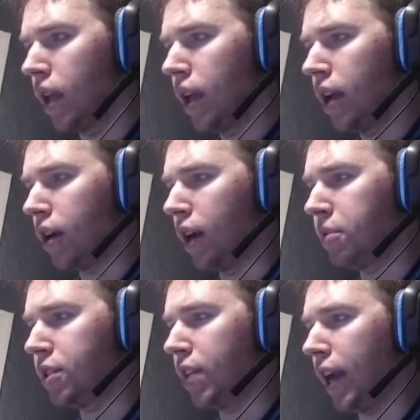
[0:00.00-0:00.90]
Here comes
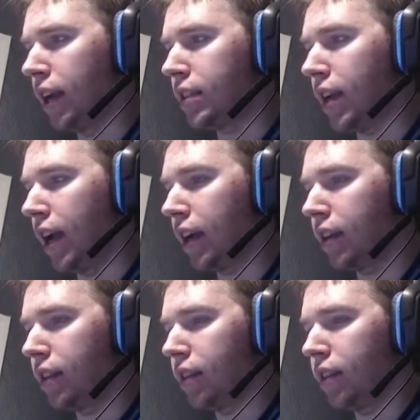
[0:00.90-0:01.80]
the second attack.
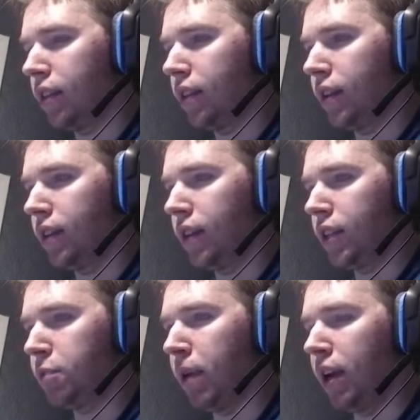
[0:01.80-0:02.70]
It
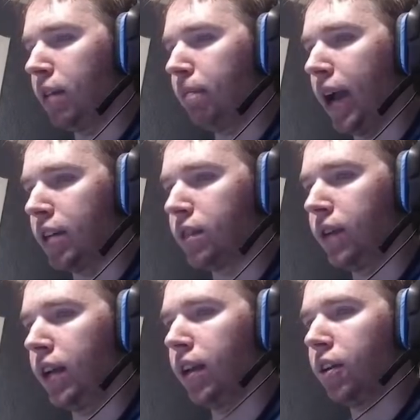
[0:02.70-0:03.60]
sped up massively.
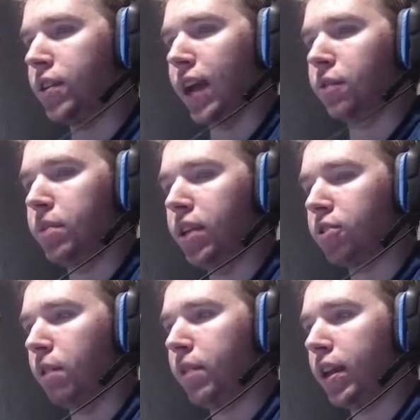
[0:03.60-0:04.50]
Another attack from D.
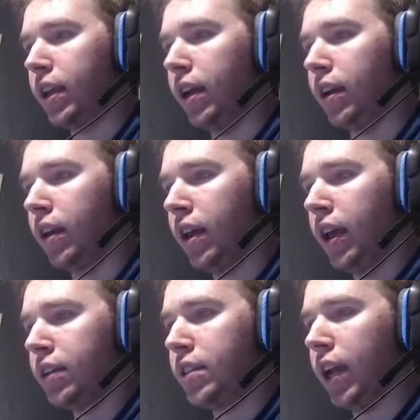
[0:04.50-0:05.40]
Trump yet again.
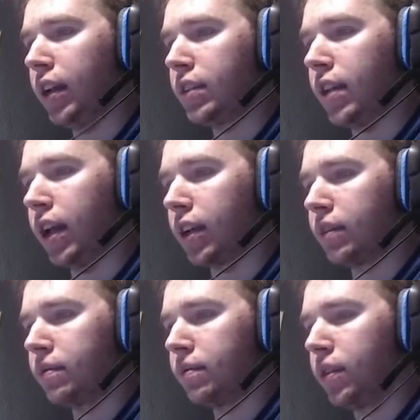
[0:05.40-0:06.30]
Second attack.
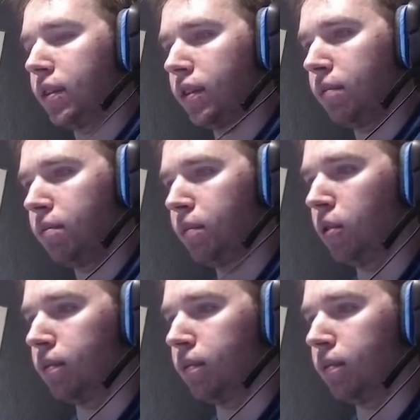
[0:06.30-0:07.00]
Boom.